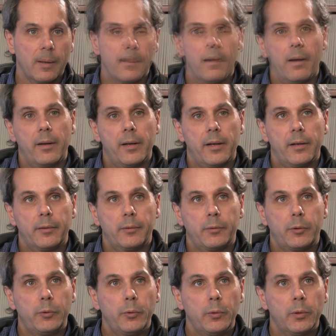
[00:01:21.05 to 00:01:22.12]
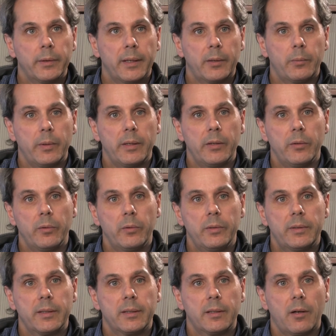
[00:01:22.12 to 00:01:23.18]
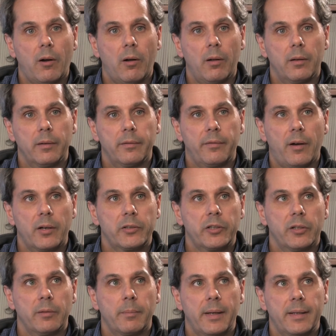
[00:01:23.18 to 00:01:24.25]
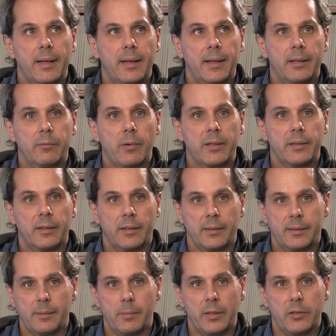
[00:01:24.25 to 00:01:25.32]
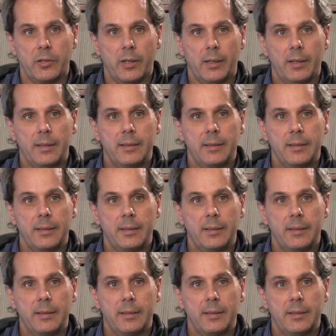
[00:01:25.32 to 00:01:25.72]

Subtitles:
Another tool that we use is called functional magnetic resonance imaging,